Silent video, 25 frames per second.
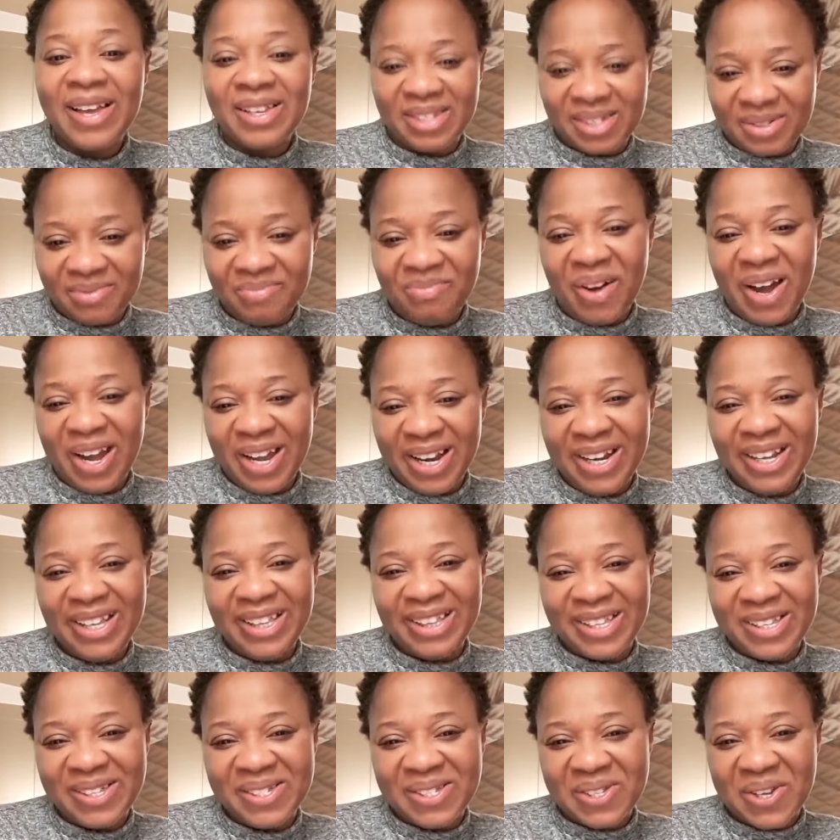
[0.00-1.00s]
smile
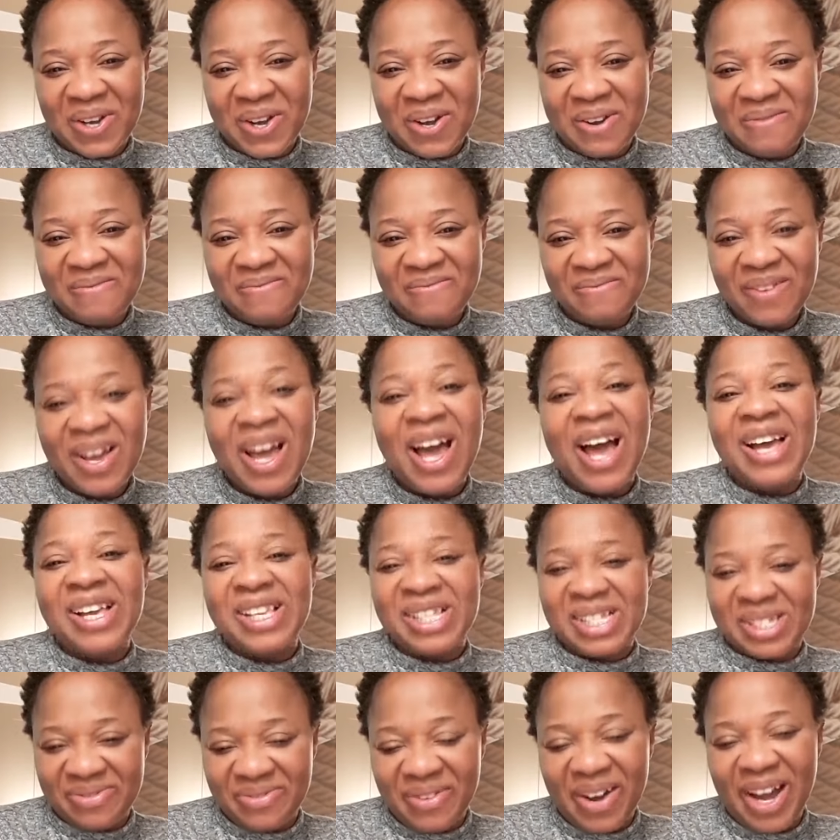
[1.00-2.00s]
in the storm,
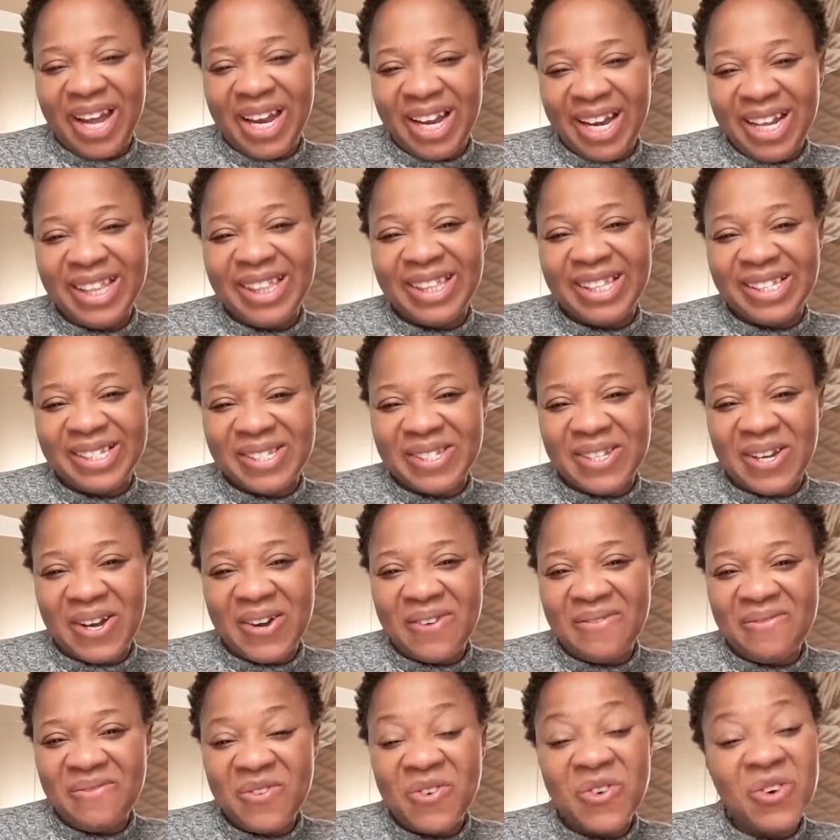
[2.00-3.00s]
smile in the
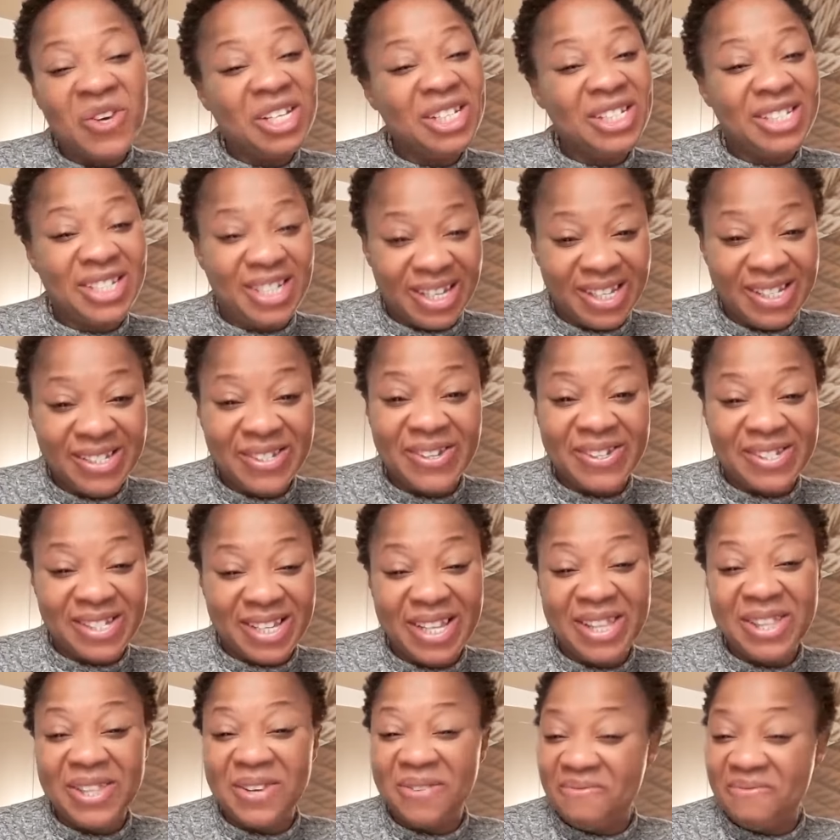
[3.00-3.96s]
storm. With Jesus in